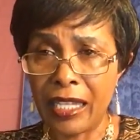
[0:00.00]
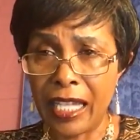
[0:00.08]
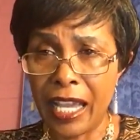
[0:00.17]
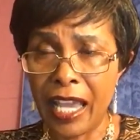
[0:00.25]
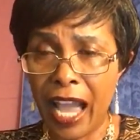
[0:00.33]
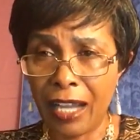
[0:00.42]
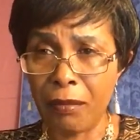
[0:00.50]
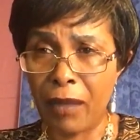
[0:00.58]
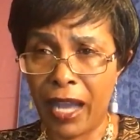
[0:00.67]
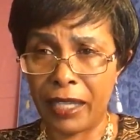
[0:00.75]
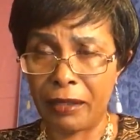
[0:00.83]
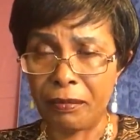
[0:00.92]
the
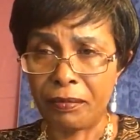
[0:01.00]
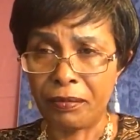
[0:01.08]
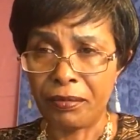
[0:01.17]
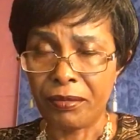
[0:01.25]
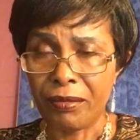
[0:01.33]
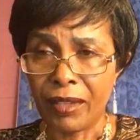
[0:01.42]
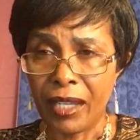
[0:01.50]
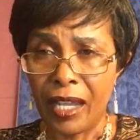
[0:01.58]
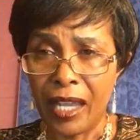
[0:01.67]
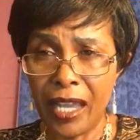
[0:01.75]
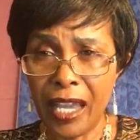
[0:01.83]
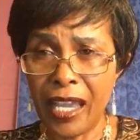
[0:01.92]
young man.
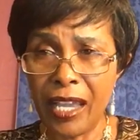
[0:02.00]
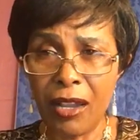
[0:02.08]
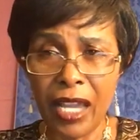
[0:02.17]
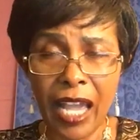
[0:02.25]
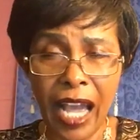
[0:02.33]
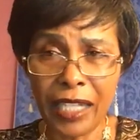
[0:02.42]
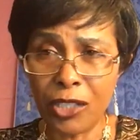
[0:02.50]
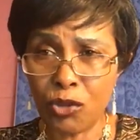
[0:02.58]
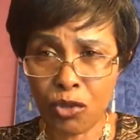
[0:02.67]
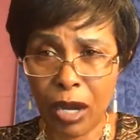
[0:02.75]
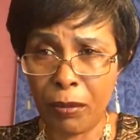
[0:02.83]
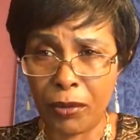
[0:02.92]
He
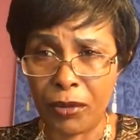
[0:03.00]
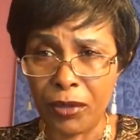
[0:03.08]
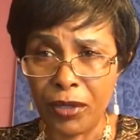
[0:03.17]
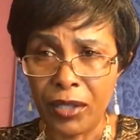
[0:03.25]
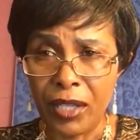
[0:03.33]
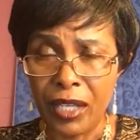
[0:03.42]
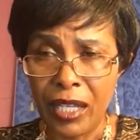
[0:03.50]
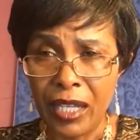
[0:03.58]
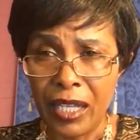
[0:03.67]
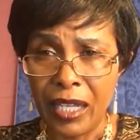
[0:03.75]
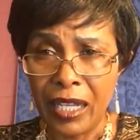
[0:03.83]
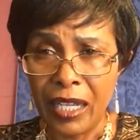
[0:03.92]
had trouble.
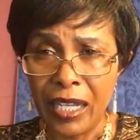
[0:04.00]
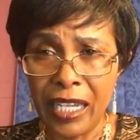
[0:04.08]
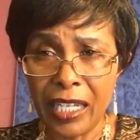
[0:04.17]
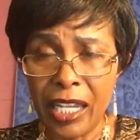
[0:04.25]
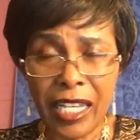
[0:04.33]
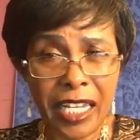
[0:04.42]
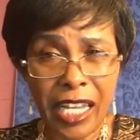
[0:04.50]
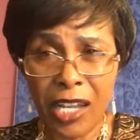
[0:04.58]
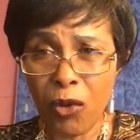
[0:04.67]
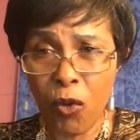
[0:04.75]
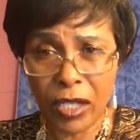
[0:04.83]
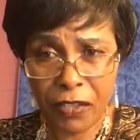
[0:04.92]

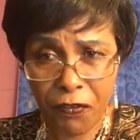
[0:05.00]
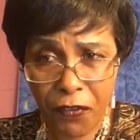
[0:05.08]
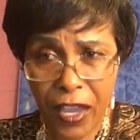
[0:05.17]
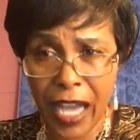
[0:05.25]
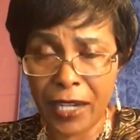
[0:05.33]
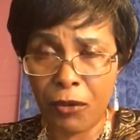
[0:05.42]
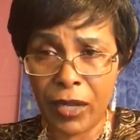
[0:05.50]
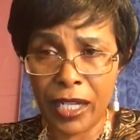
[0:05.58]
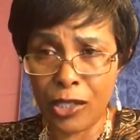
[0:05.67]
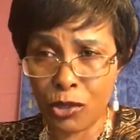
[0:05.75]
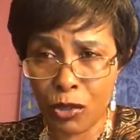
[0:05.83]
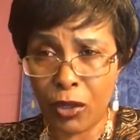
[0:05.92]
He was feared
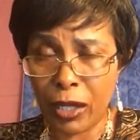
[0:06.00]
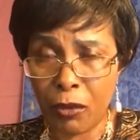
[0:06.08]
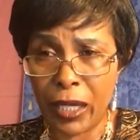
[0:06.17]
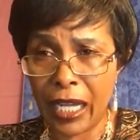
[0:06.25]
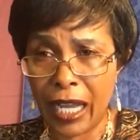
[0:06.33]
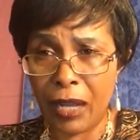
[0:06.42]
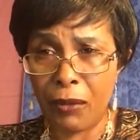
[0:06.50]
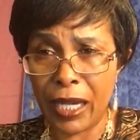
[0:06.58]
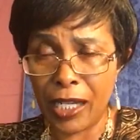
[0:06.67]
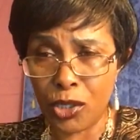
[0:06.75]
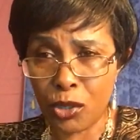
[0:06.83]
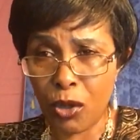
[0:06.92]
when he saw
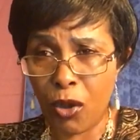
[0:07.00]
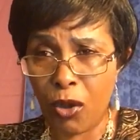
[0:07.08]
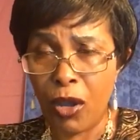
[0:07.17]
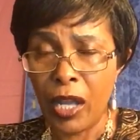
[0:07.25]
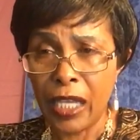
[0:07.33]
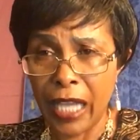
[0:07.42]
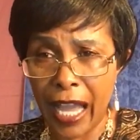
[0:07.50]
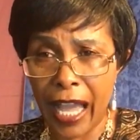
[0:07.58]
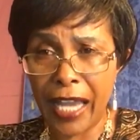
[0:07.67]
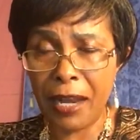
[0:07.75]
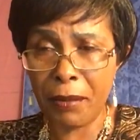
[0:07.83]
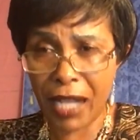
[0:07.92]

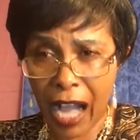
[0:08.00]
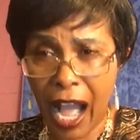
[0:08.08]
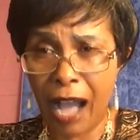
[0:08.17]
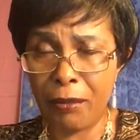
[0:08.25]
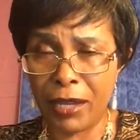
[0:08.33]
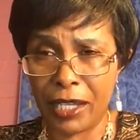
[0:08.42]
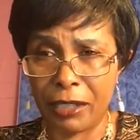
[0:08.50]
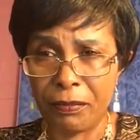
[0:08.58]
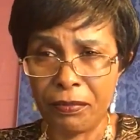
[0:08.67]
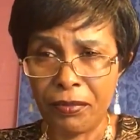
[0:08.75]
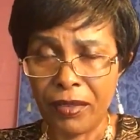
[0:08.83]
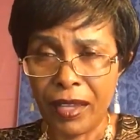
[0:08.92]
the enemy
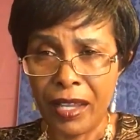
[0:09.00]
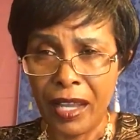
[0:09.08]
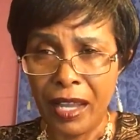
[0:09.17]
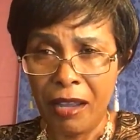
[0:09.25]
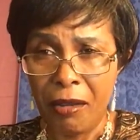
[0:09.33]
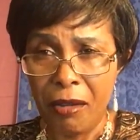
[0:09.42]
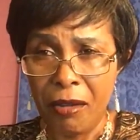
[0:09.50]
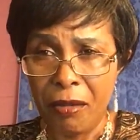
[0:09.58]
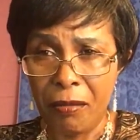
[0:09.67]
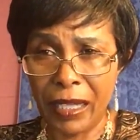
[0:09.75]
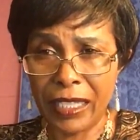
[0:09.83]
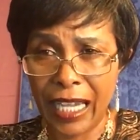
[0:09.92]
coming.
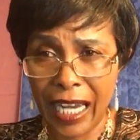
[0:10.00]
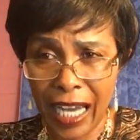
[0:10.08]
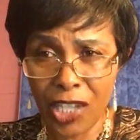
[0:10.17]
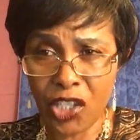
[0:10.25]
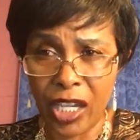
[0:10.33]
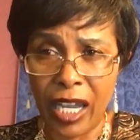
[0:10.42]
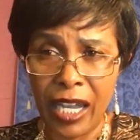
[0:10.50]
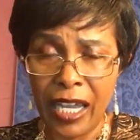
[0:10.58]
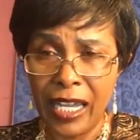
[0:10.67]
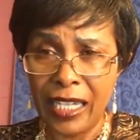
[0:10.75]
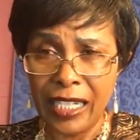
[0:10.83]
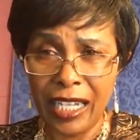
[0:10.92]
But Elijah,
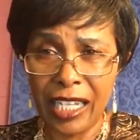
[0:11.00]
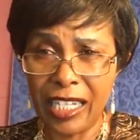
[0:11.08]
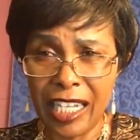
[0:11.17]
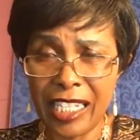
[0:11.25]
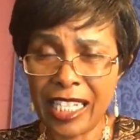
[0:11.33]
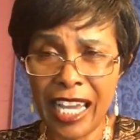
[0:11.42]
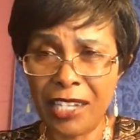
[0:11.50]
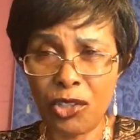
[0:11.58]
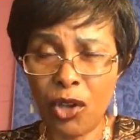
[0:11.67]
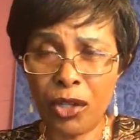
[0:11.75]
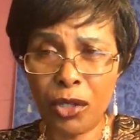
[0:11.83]
he said,